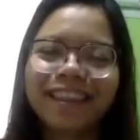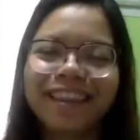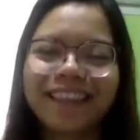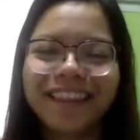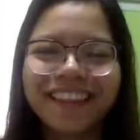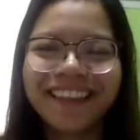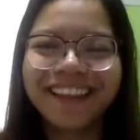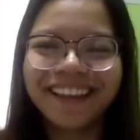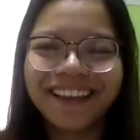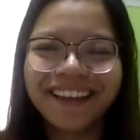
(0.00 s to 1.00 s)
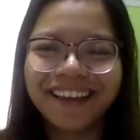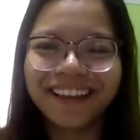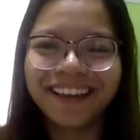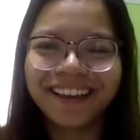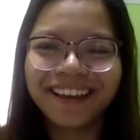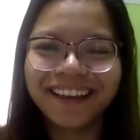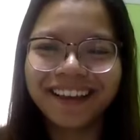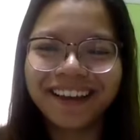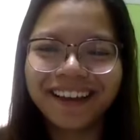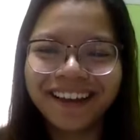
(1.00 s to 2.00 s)

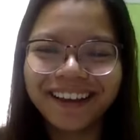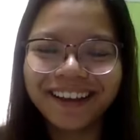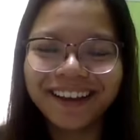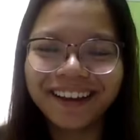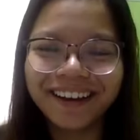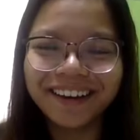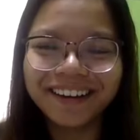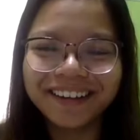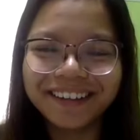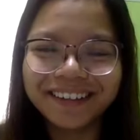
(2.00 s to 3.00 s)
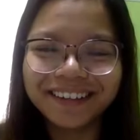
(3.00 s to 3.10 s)
[no speech]